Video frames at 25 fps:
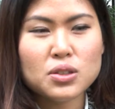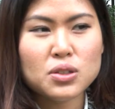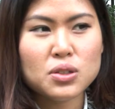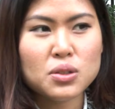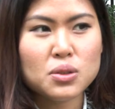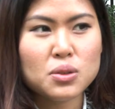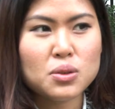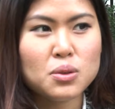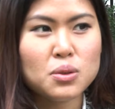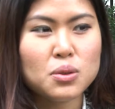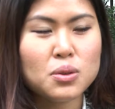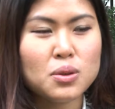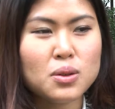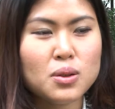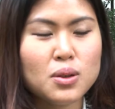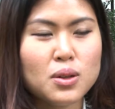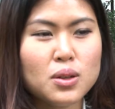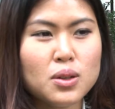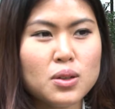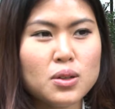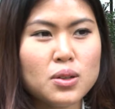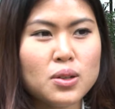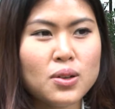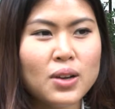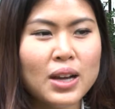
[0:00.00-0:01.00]
to
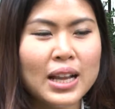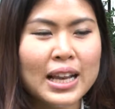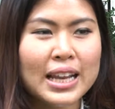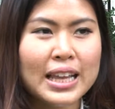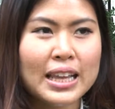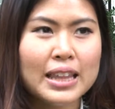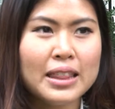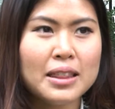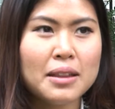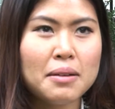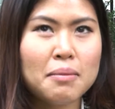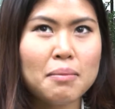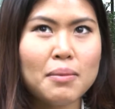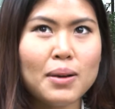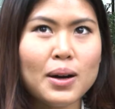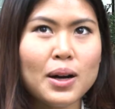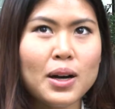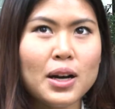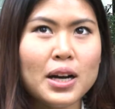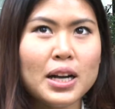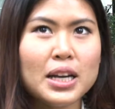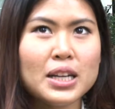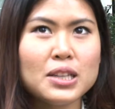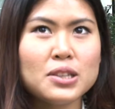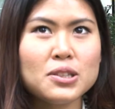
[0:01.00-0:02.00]
clean their
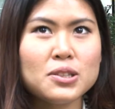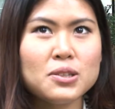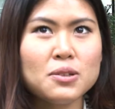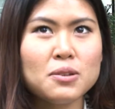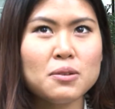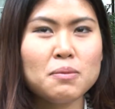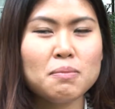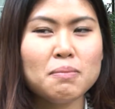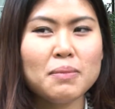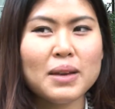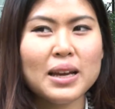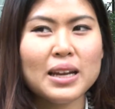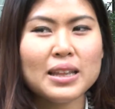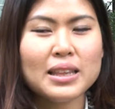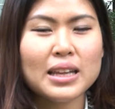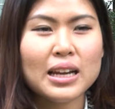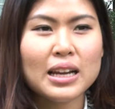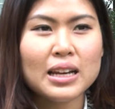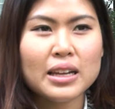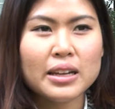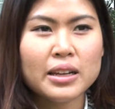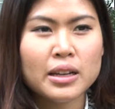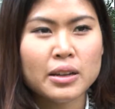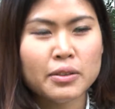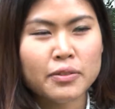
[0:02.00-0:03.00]
mind, to make their
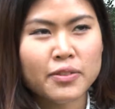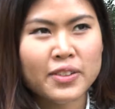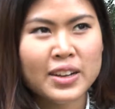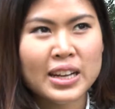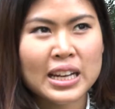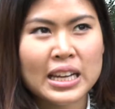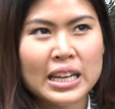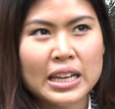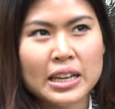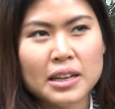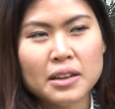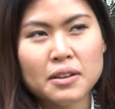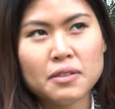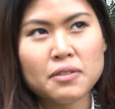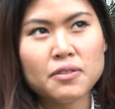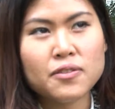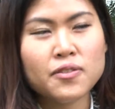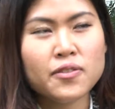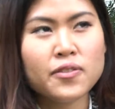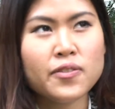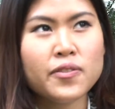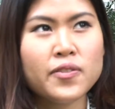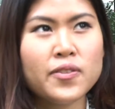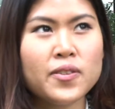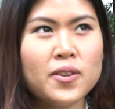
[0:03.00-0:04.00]

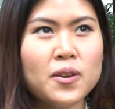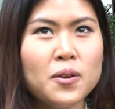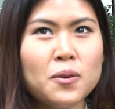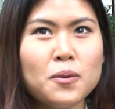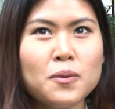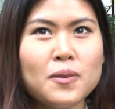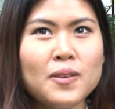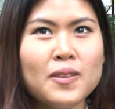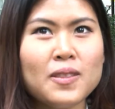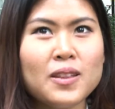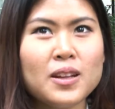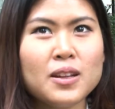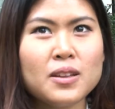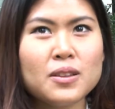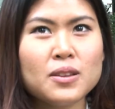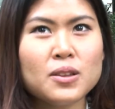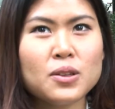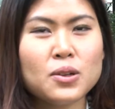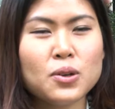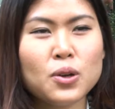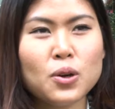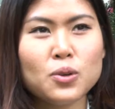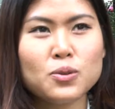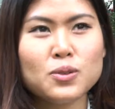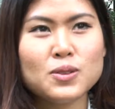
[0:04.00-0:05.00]
relief. So they think to
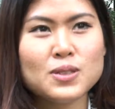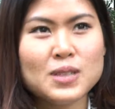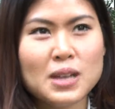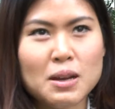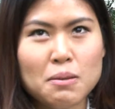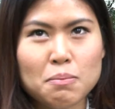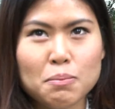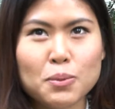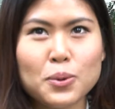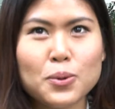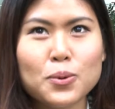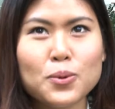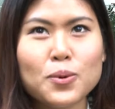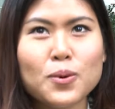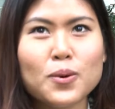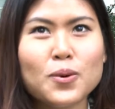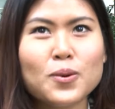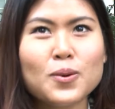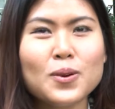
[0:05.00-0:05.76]
go to the temple or